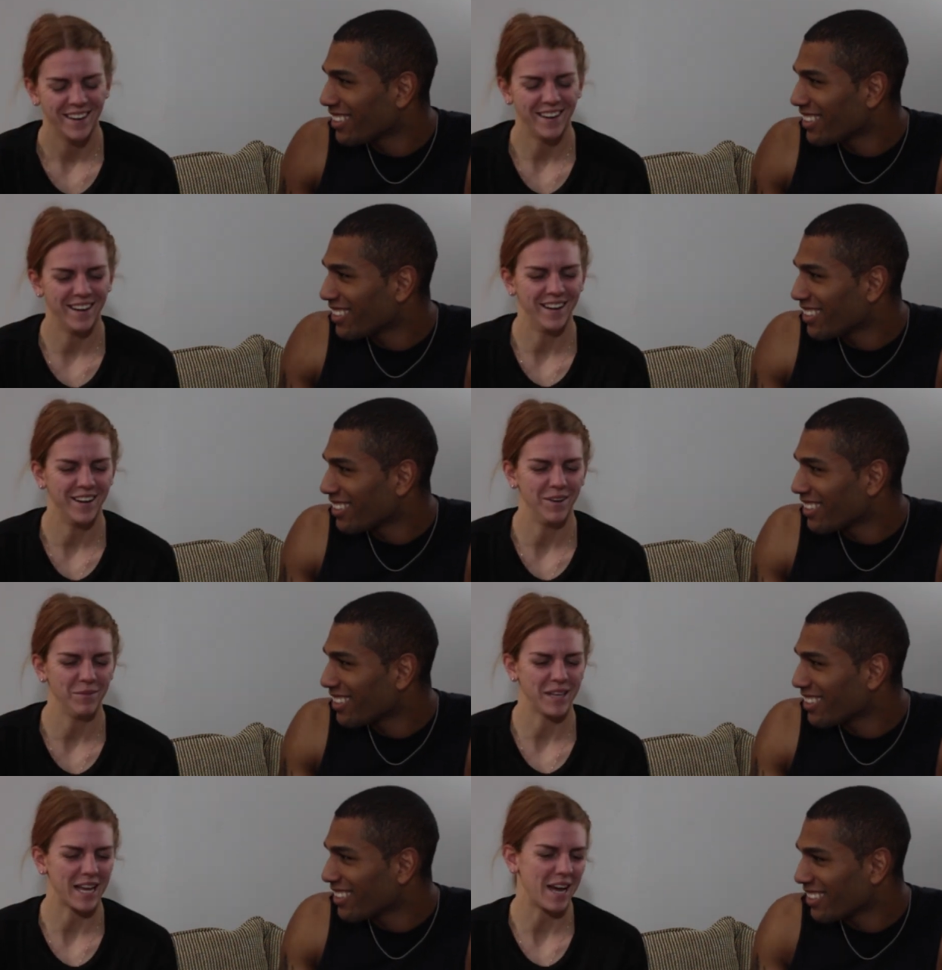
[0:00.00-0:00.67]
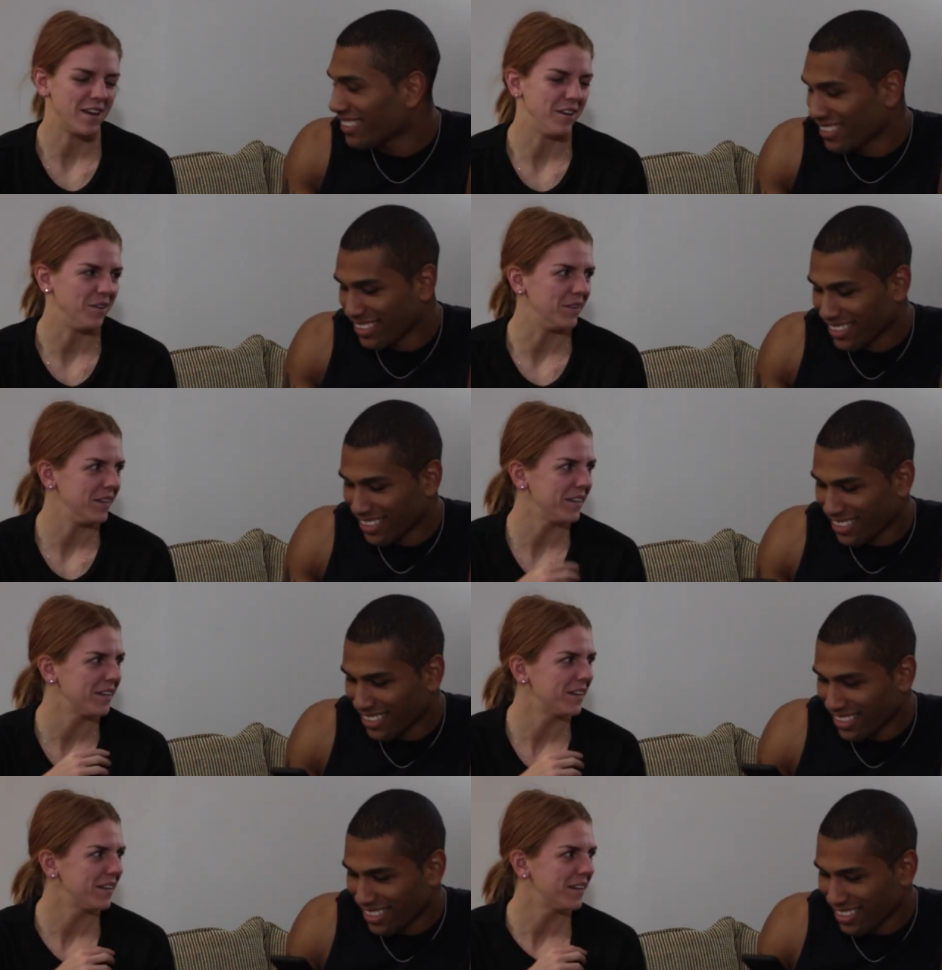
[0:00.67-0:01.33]
Speaker 1: Um, like how you
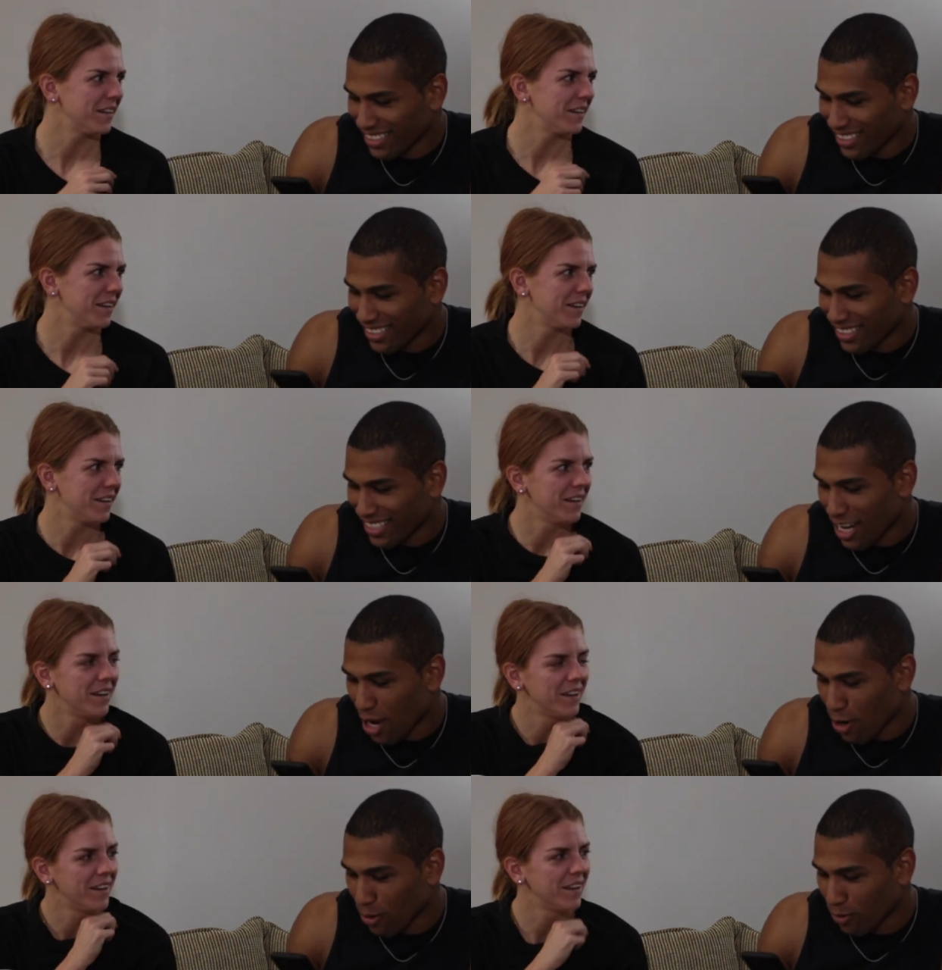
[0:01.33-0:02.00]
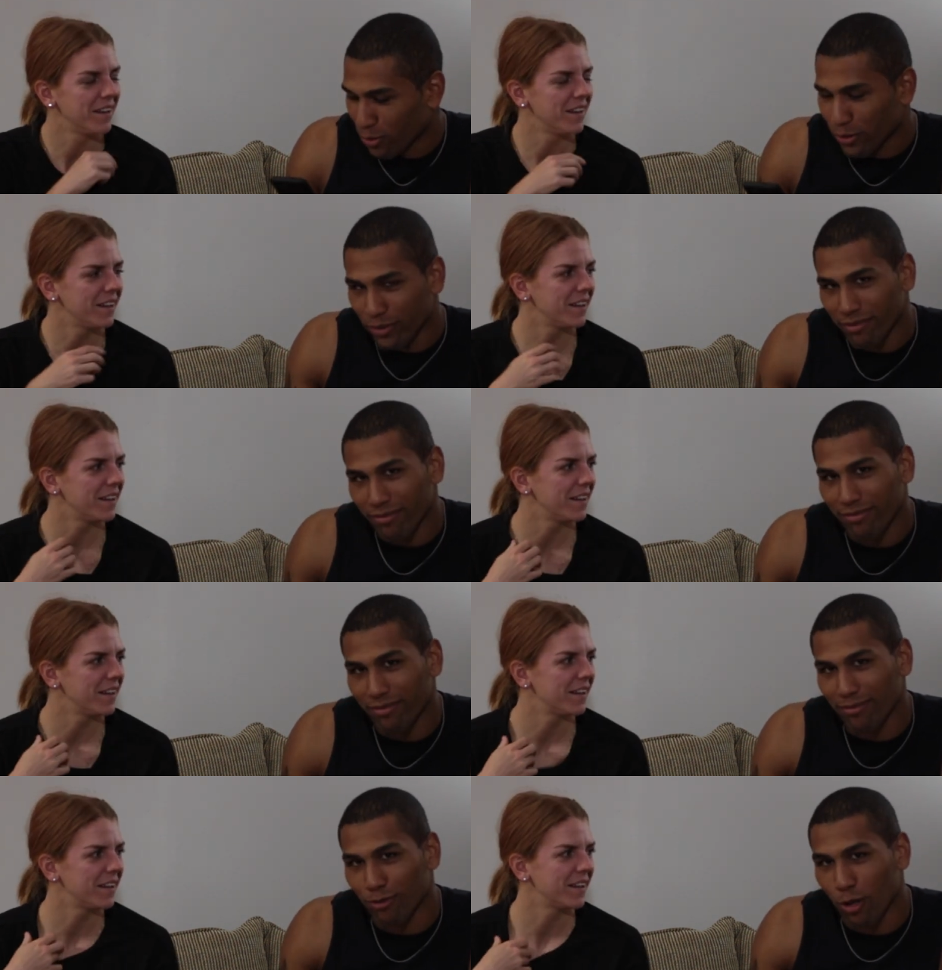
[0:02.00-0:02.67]
doing?
Speaker 2: No,
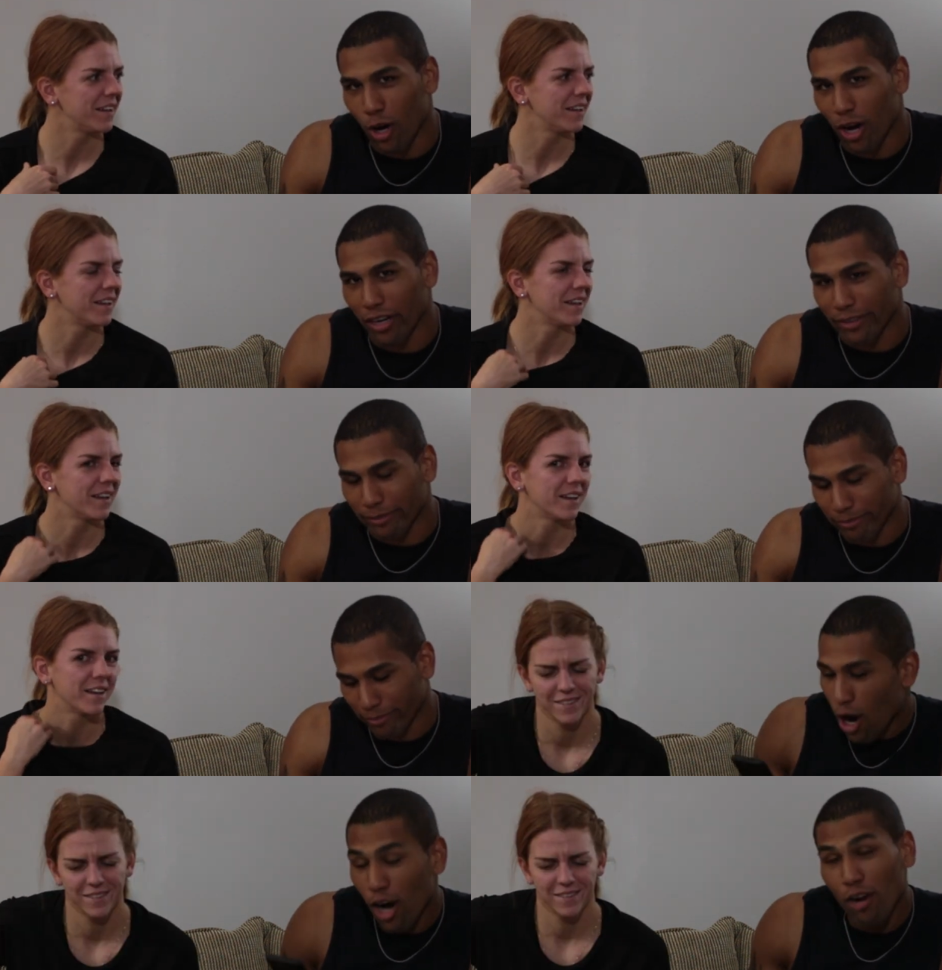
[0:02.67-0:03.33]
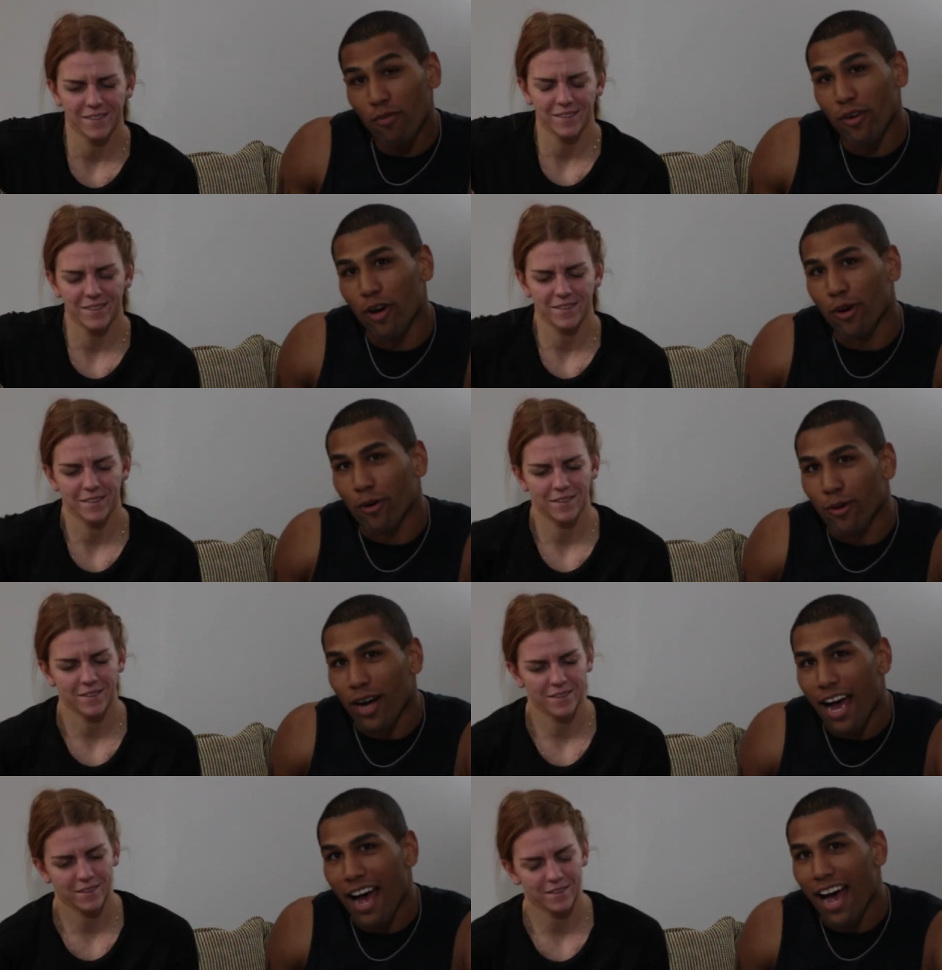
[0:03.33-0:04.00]
wrong.
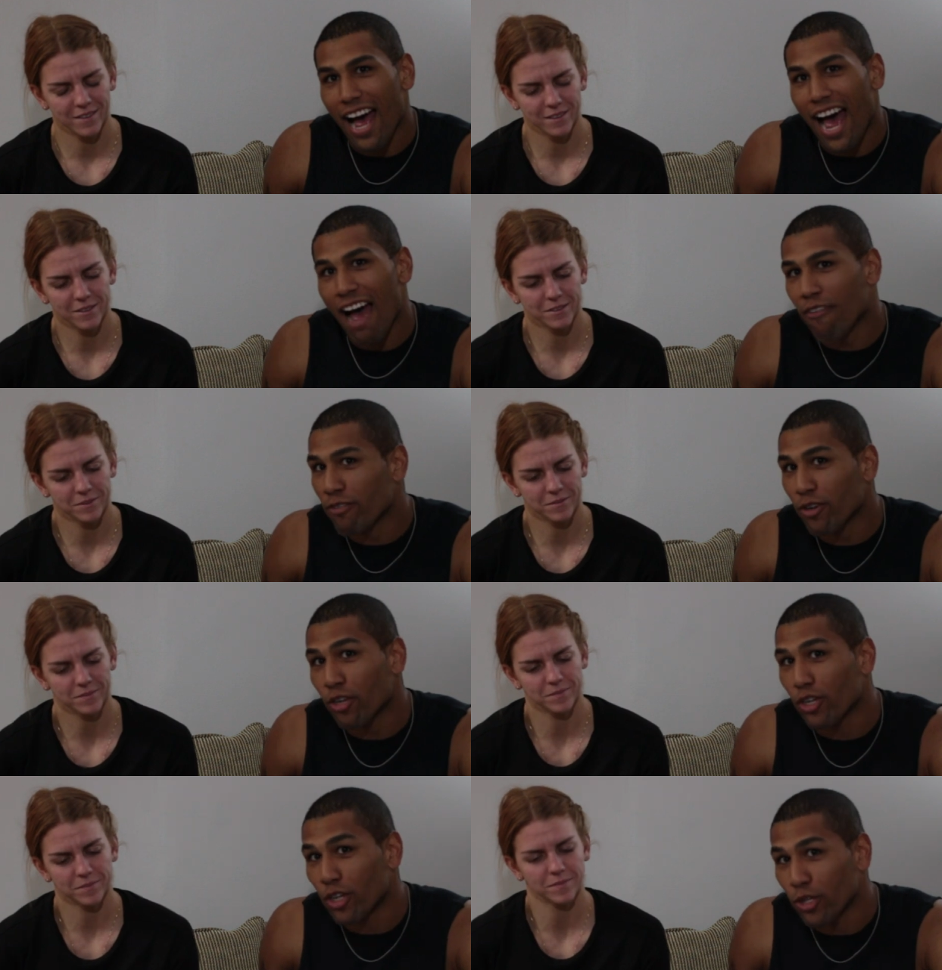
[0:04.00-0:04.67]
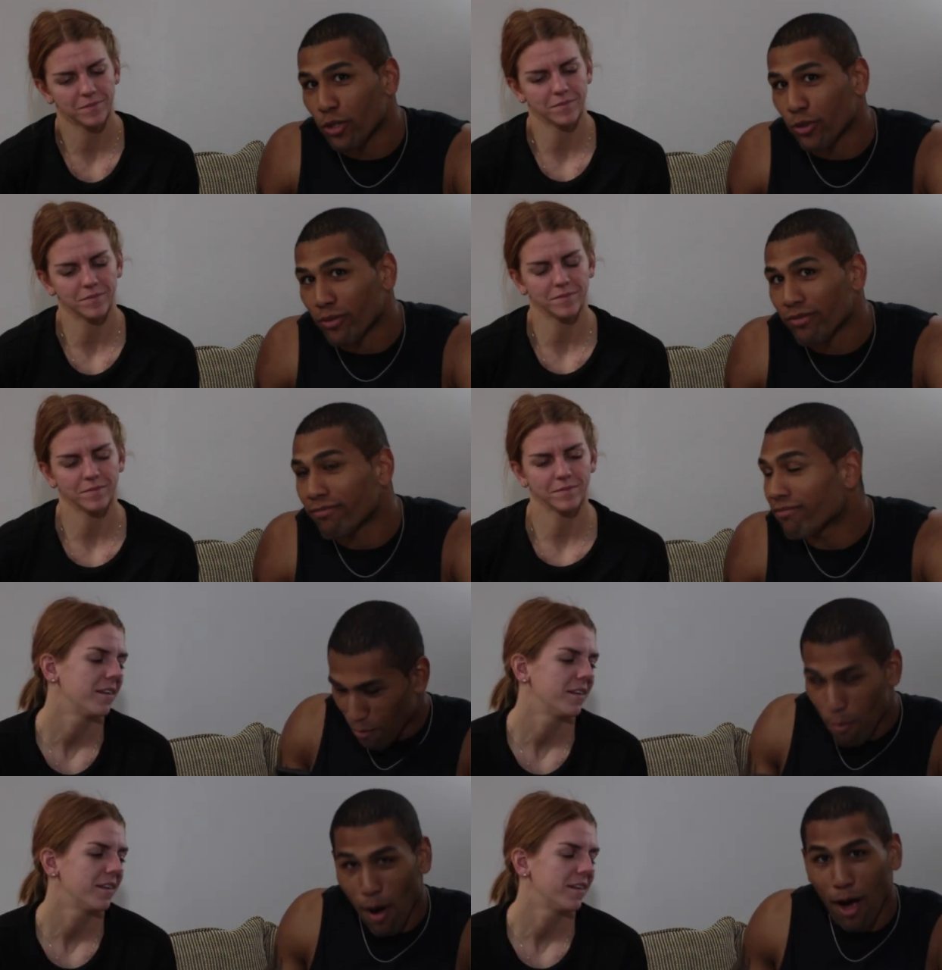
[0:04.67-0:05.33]
Arvo, afternoon.
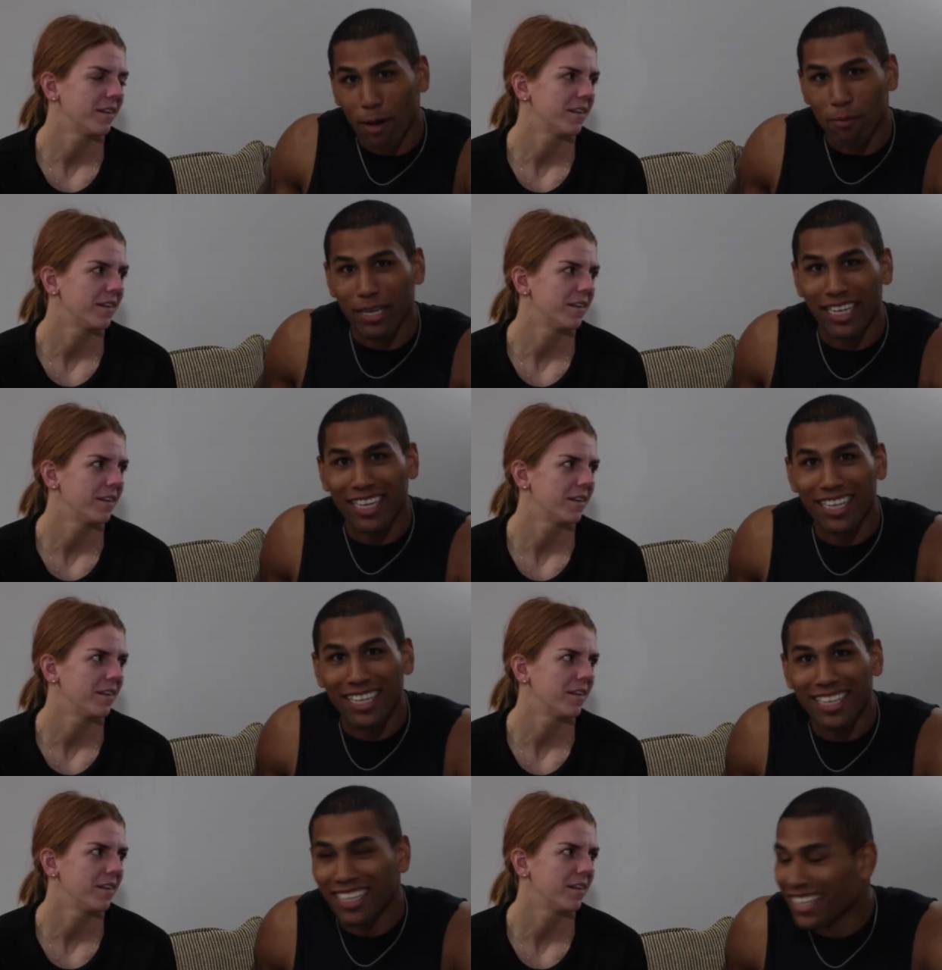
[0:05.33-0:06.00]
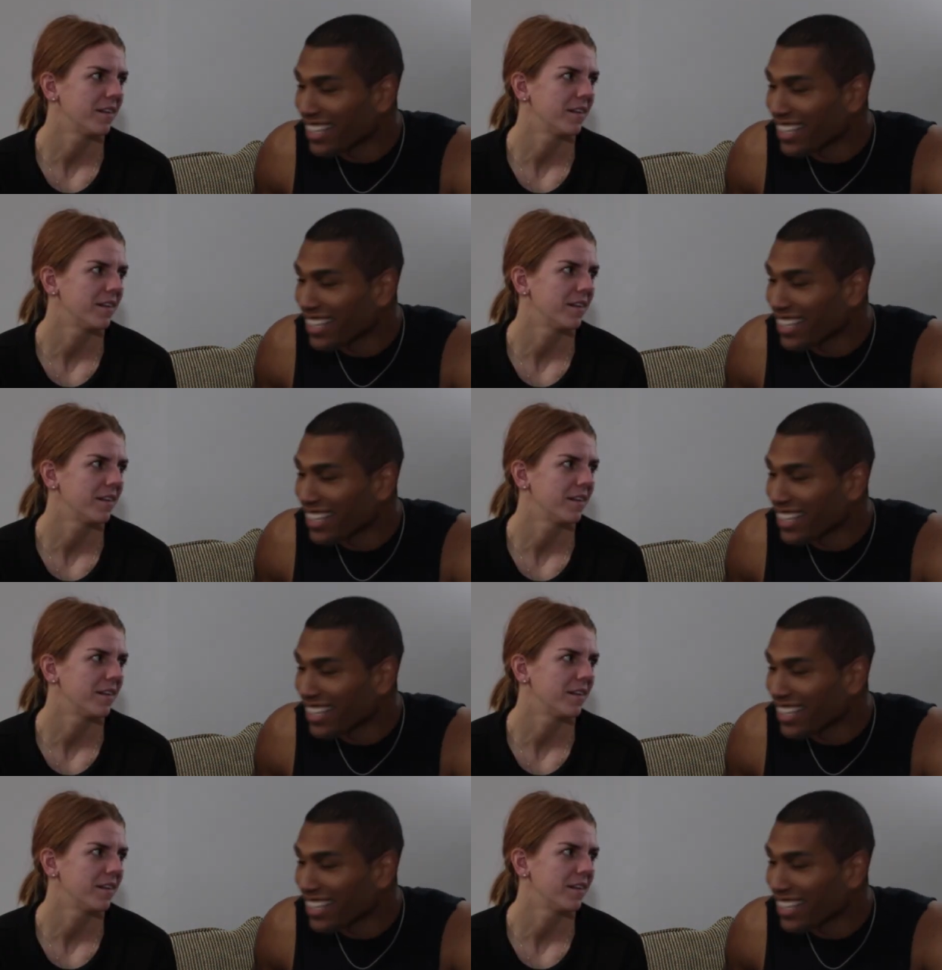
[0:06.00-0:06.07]
Bobby.